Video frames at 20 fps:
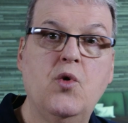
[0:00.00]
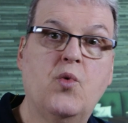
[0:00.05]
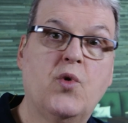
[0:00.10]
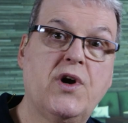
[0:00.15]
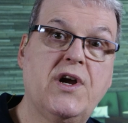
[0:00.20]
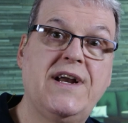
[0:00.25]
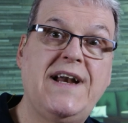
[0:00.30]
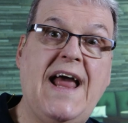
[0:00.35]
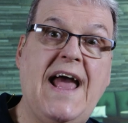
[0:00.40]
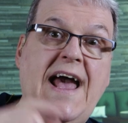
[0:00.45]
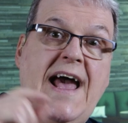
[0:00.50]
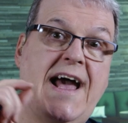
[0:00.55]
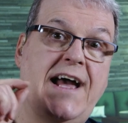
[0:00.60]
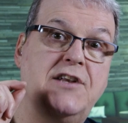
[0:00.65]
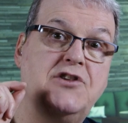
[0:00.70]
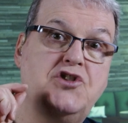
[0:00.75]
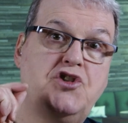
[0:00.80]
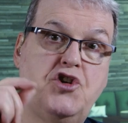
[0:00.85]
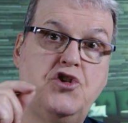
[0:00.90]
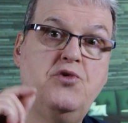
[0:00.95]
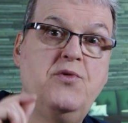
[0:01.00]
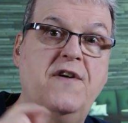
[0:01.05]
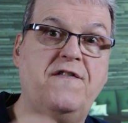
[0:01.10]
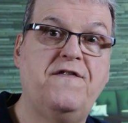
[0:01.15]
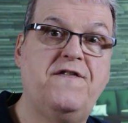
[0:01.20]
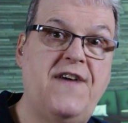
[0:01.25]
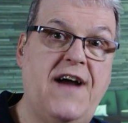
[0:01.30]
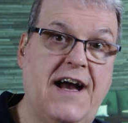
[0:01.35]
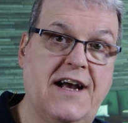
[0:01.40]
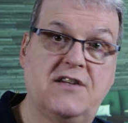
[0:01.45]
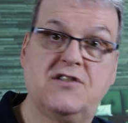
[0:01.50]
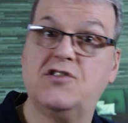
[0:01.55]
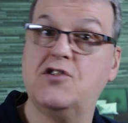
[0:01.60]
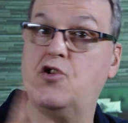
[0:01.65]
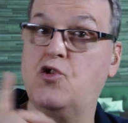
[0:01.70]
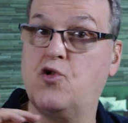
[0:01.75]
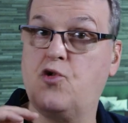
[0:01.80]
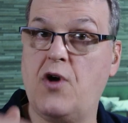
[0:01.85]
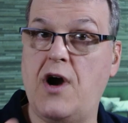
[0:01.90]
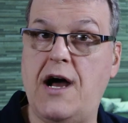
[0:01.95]
We're going to add two effects,
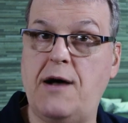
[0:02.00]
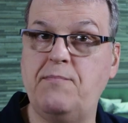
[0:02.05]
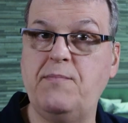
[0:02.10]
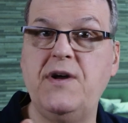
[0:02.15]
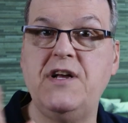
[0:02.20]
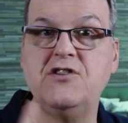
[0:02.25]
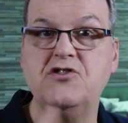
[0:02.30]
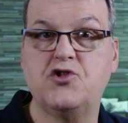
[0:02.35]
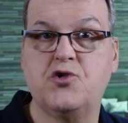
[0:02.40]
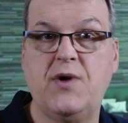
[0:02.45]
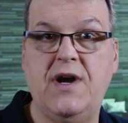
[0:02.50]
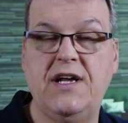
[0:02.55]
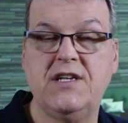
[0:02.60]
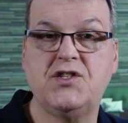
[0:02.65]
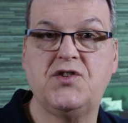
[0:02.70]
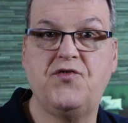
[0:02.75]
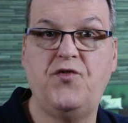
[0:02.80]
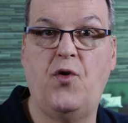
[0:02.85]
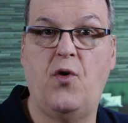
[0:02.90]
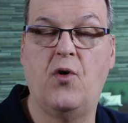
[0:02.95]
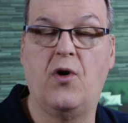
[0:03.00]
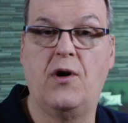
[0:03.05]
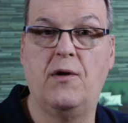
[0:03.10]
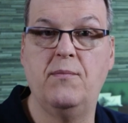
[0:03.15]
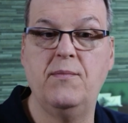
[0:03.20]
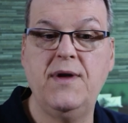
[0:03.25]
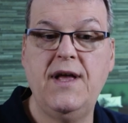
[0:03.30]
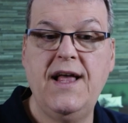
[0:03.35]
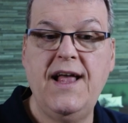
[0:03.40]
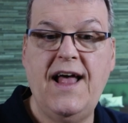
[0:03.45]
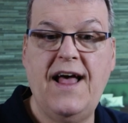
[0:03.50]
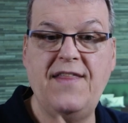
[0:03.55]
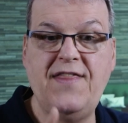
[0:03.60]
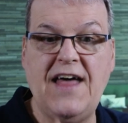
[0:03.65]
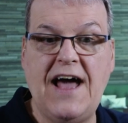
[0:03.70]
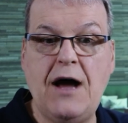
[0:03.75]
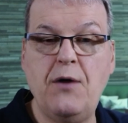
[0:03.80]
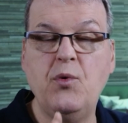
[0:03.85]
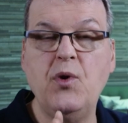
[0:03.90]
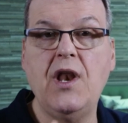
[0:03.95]
crop and transform, and
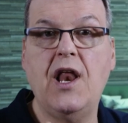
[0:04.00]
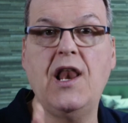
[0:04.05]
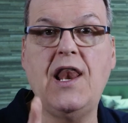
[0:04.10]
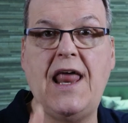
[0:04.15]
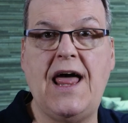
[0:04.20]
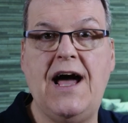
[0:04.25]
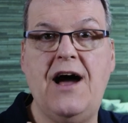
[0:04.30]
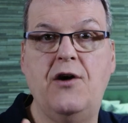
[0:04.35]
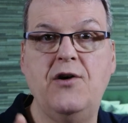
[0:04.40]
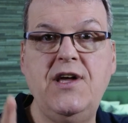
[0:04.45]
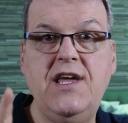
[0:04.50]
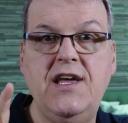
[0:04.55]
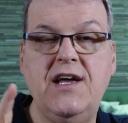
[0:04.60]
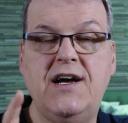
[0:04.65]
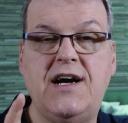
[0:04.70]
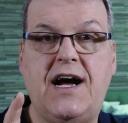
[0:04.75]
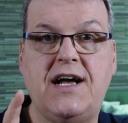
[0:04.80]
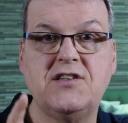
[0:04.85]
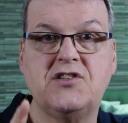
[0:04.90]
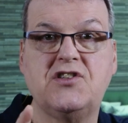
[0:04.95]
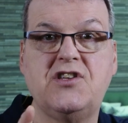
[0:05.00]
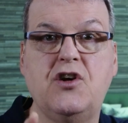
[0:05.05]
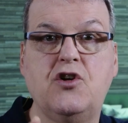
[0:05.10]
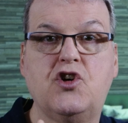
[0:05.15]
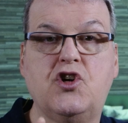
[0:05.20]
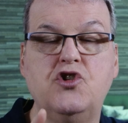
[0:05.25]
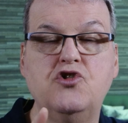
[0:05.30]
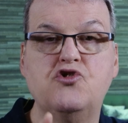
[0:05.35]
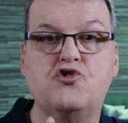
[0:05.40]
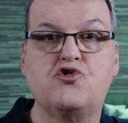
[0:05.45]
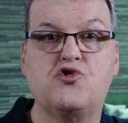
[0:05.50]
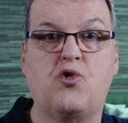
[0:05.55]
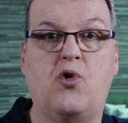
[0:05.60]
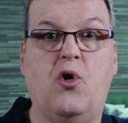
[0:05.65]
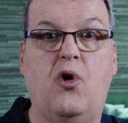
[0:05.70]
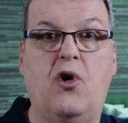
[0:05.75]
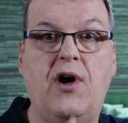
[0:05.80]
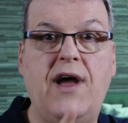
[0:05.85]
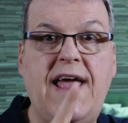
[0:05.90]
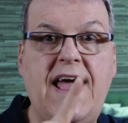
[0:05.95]
that will allow us to
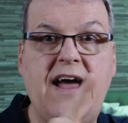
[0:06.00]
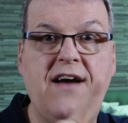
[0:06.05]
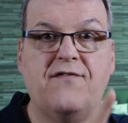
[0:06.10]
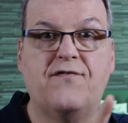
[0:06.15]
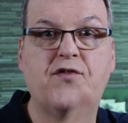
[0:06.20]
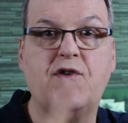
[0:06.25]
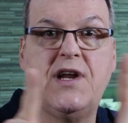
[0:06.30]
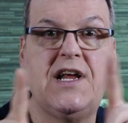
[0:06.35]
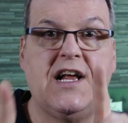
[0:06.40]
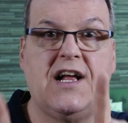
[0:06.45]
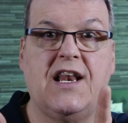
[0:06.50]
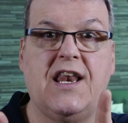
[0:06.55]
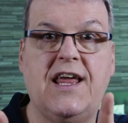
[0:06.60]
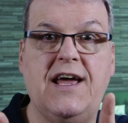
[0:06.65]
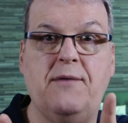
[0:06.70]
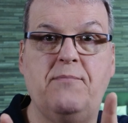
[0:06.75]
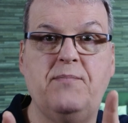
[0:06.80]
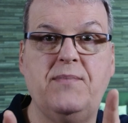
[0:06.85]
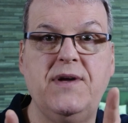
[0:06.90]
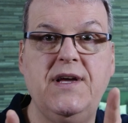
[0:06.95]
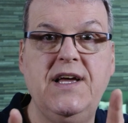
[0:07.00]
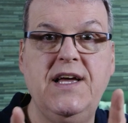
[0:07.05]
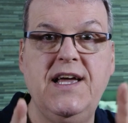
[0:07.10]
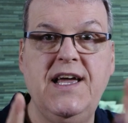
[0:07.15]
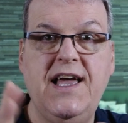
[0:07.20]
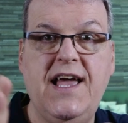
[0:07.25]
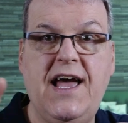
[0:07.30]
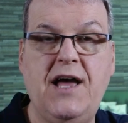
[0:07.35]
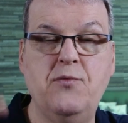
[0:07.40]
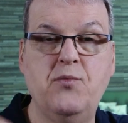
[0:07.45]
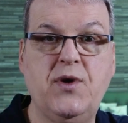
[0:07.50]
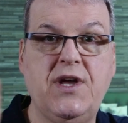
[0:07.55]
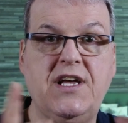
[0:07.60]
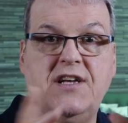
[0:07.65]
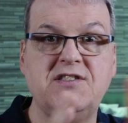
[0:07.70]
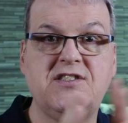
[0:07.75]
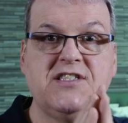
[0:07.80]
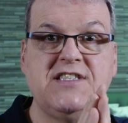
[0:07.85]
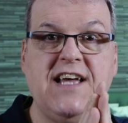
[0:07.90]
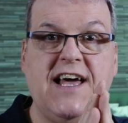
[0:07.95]
control every clip, and we
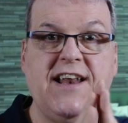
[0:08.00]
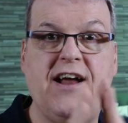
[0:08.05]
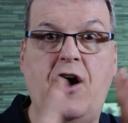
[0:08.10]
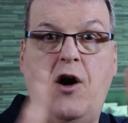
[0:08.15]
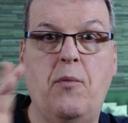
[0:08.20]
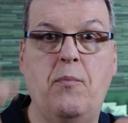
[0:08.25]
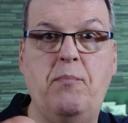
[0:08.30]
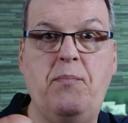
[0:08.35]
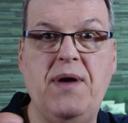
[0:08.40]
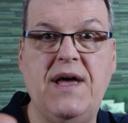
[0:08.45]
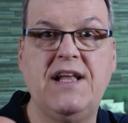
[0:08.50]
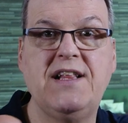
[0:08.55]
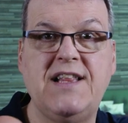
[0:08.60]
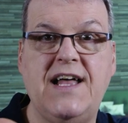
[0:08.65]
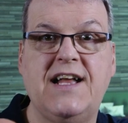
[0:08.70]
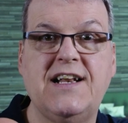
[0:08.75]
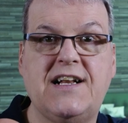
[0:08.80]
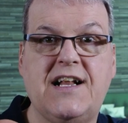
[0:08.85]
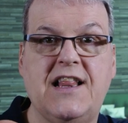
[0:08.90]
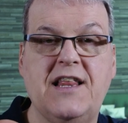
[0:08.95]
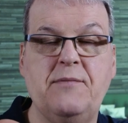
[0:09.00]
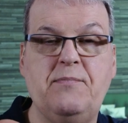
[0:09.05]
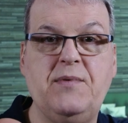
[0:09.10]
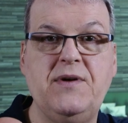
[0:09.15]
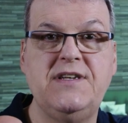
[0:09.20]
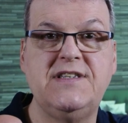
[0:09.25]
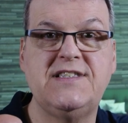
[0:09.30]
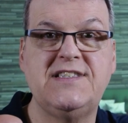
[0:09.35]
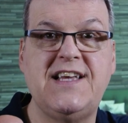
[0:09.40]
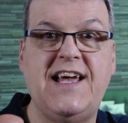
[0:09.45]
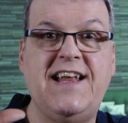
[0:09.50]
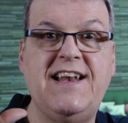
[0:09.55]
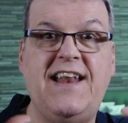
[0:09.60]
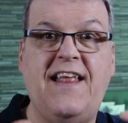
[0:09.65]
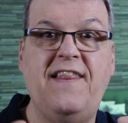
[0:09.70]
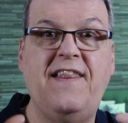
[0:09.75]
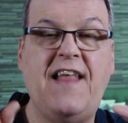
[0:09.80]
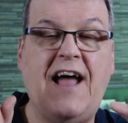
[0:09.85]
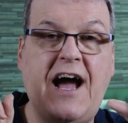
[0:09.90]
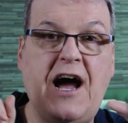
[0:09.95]
can set how big that clip is and
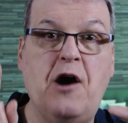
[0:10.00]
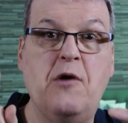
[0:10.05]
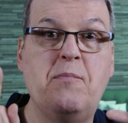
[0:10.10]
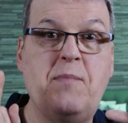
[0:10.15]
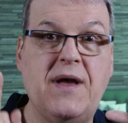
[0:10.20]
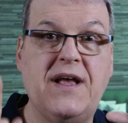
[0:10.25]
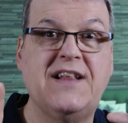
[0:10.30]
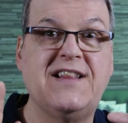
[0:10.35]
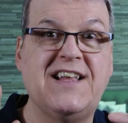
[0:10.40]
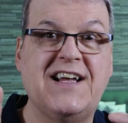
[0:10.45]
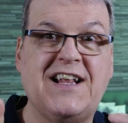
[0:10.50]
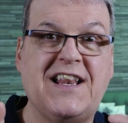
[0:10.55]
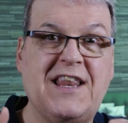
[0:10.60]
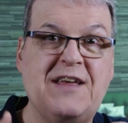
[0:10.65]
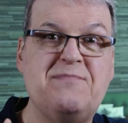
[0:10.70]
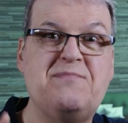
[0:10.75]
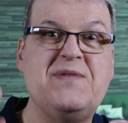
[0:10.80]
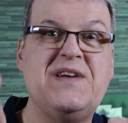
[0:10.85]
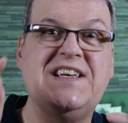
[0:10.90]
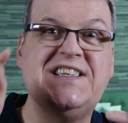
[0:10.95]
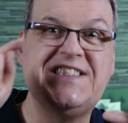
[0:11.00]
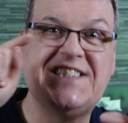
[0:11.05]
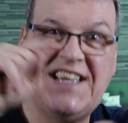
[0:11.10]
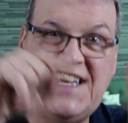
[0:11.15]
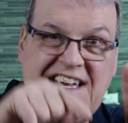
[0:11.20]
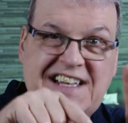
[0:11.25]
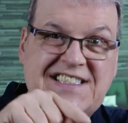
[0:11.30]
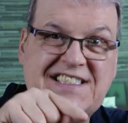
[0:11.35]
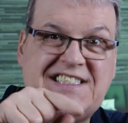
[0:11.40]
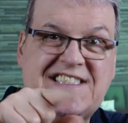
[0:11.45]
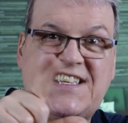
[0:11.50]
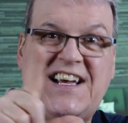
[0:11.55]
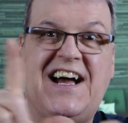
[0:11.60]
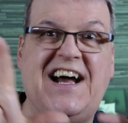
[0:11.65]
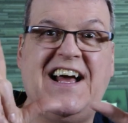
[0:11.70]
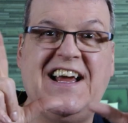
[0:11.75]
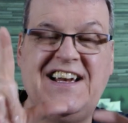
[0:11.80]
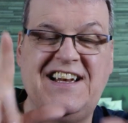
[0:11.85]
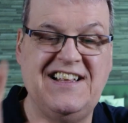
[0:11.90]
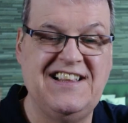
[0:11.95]
then how big the clip is
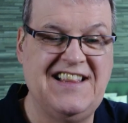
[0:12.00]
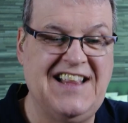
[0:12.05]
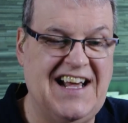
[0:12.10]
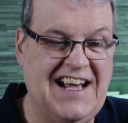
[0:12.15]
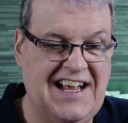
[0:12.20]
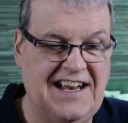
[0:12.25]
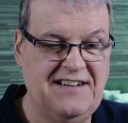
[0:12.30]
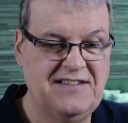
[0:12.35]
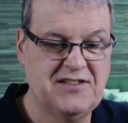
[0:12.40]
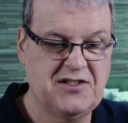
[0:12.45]
inside that.